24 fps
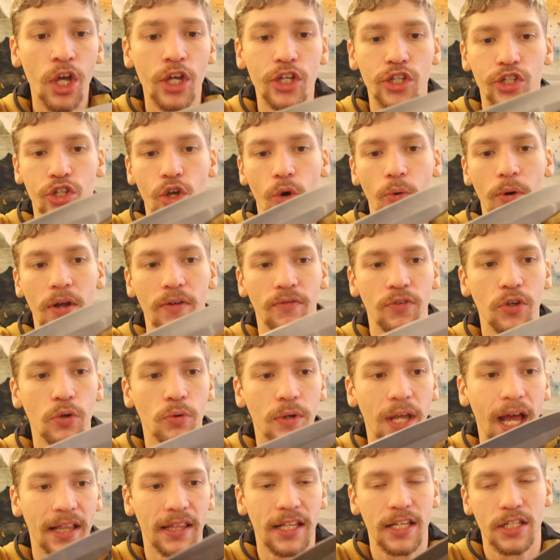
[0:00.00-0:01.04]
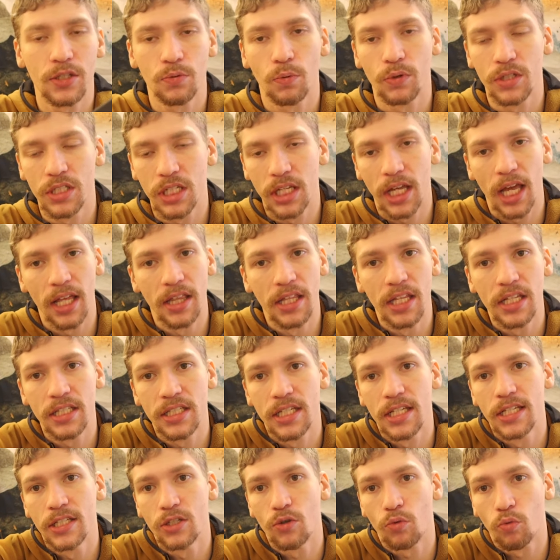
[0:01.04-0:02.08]
So if you get this, once again, this
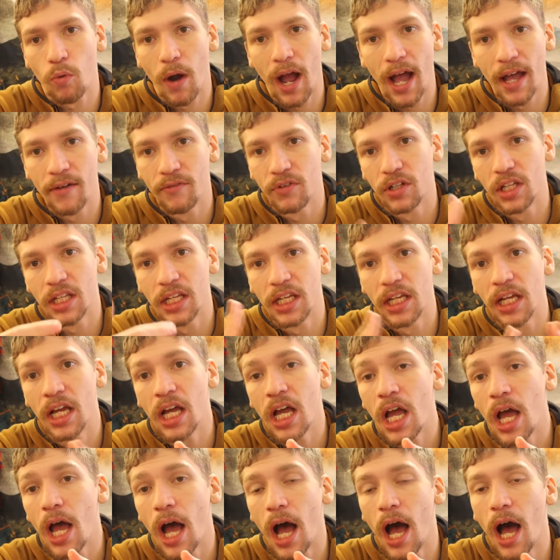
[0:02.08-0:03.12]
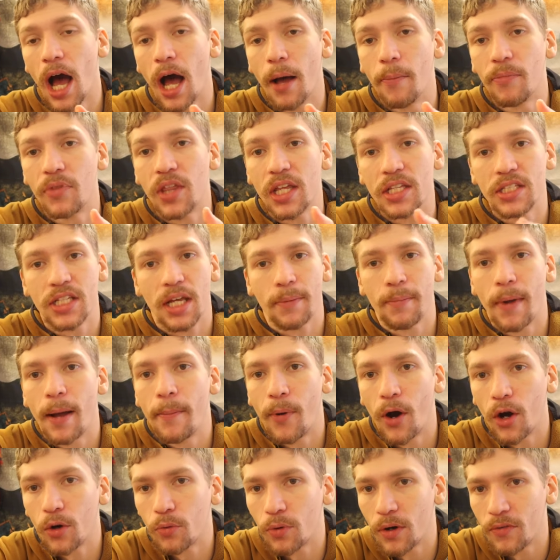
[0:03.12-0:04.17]
is rivaling things like my
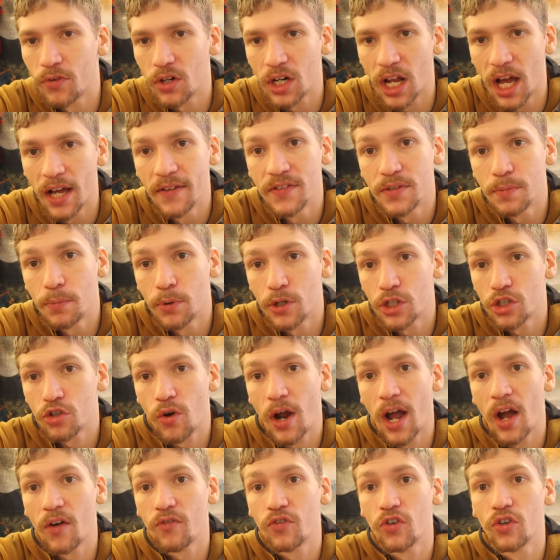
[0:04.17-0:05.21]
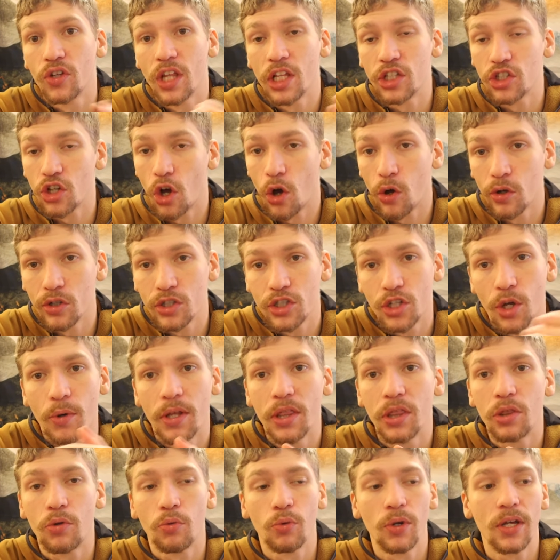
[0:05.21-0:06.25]
Bark River Knives Bushcrafter that's also
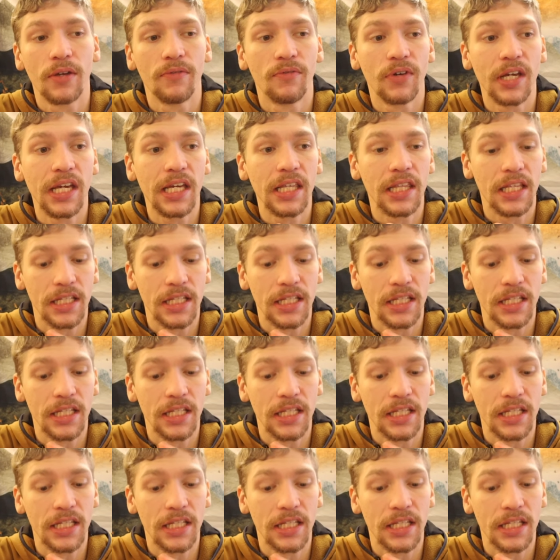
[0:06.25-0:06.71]
in 3V.